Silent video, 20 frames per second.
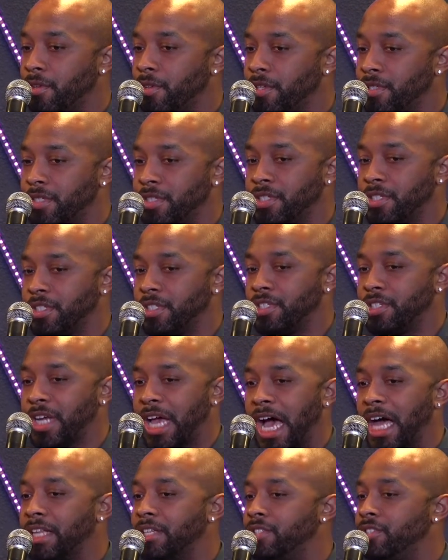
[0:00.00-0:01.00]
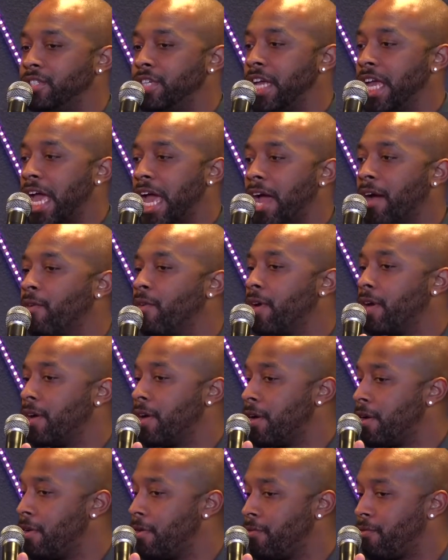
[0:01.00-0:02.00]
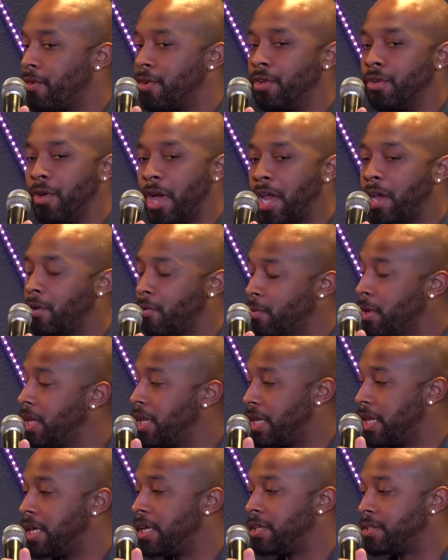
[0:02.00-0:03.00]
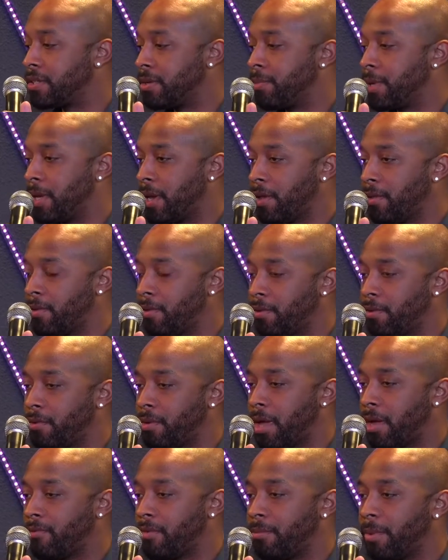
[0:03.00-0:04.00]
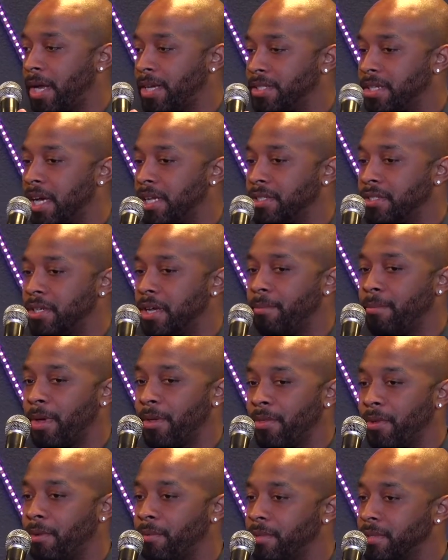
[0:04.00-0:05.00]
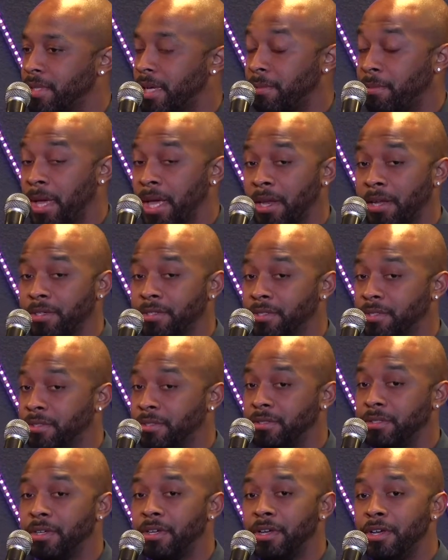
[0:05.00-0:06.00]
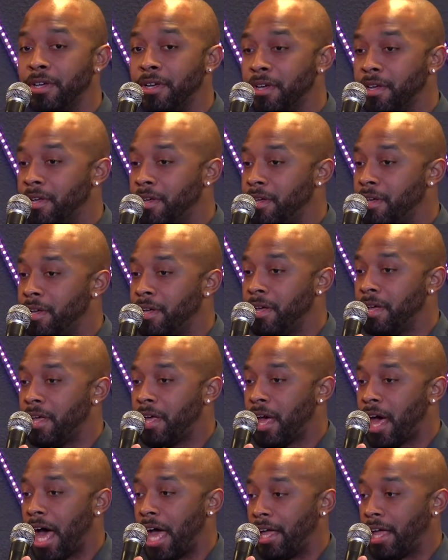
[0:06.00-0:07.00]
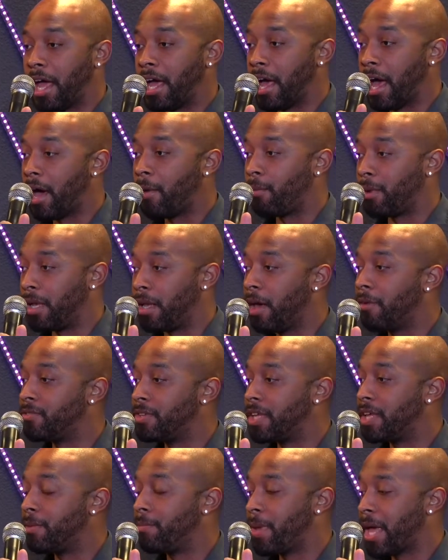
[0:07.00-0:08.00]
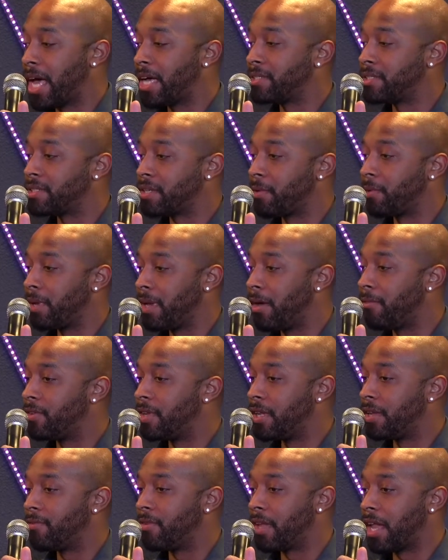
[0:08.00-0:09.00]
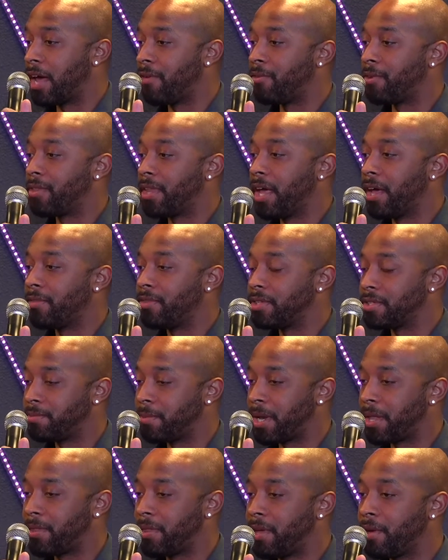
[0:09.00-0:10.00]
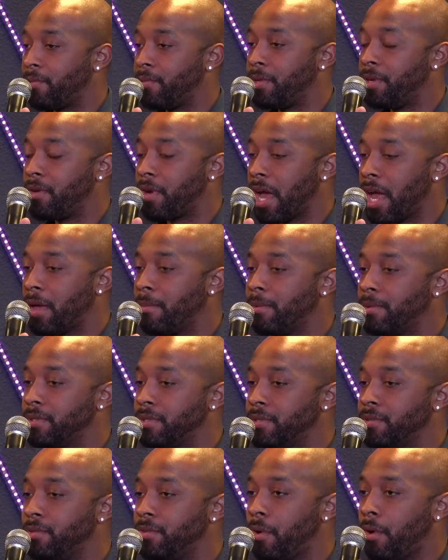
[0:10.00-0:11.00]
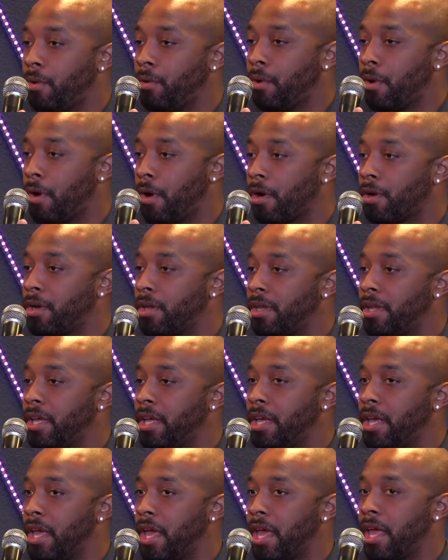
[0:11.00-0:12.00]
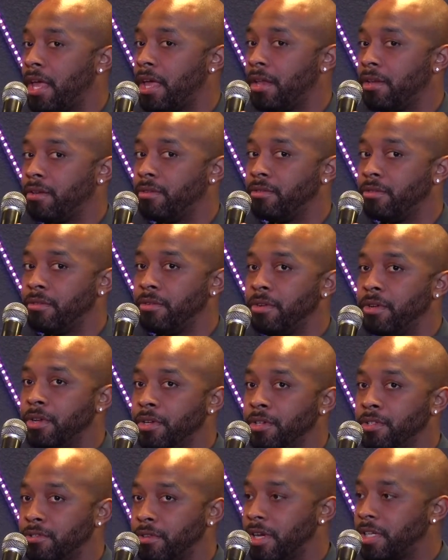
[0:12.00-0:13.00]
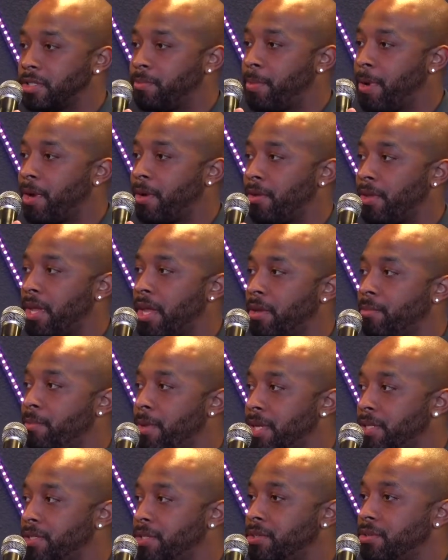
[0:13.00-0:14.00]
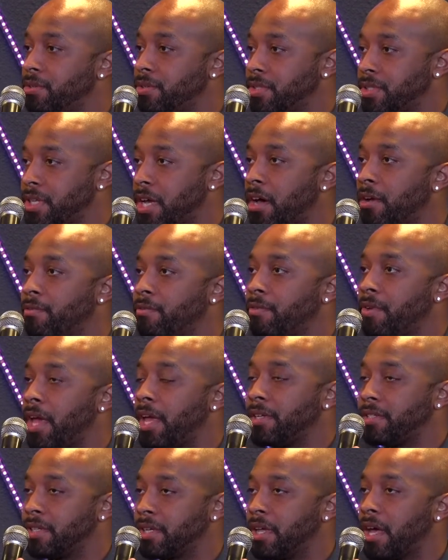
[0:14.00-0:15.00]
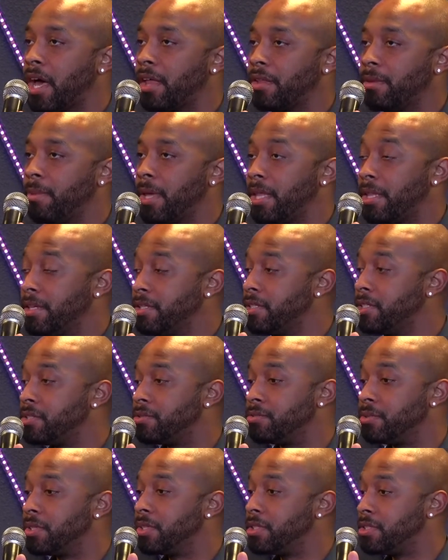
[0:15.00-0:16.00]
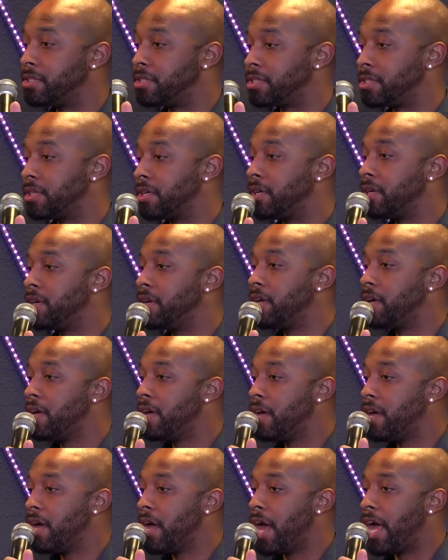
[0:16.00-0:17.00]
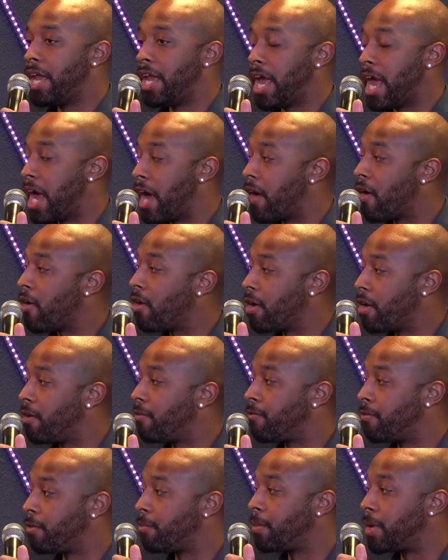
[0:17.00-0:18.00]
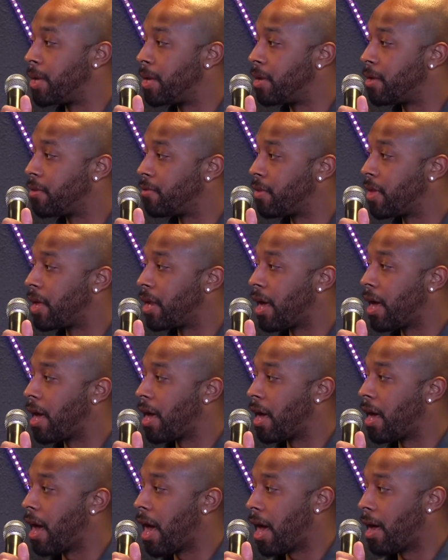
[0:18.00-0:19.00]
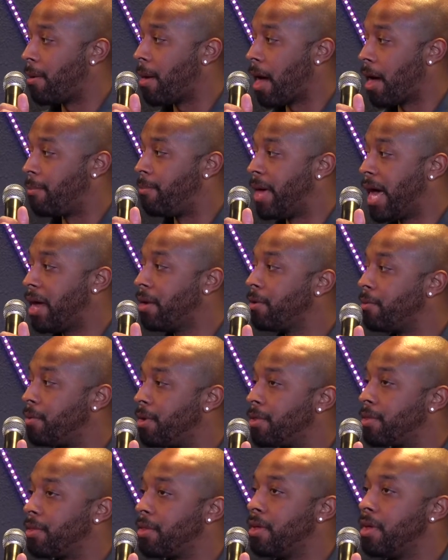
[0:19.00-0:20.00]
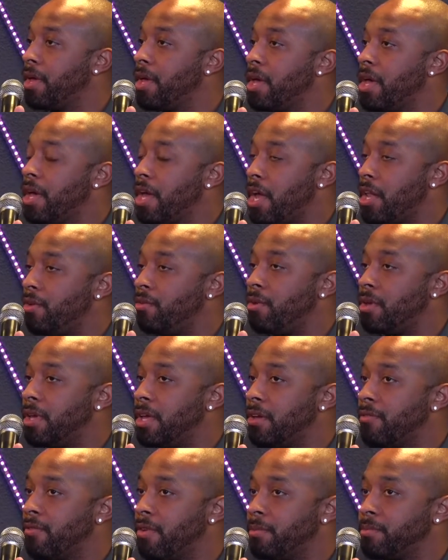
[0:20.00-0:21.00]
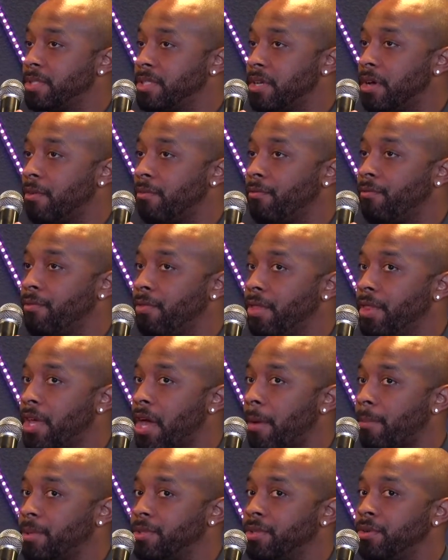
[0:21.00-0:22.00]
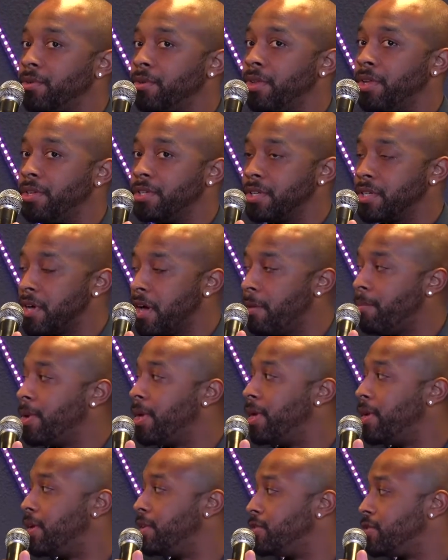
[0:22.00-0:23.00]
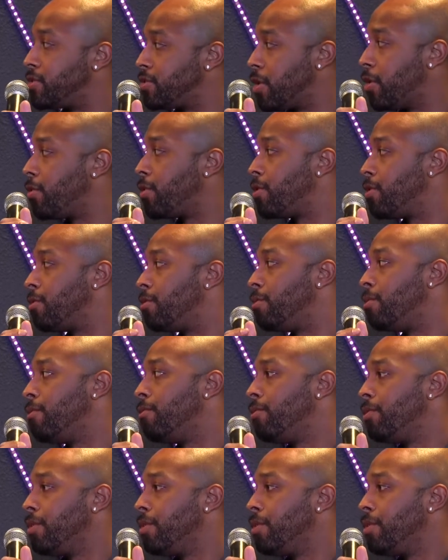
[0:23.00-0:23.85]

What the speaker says: this is a challenging area for you. And it really is. I mean, I know everybody's got something out there where it's like, man, I would love to get past this. I would love to live a life without this. But I think when you're able to wholeheartedly and transparently admit to yourself and to God that, man, this is really just an area for me that I battle with, and you give himself the opportunity to come in and show you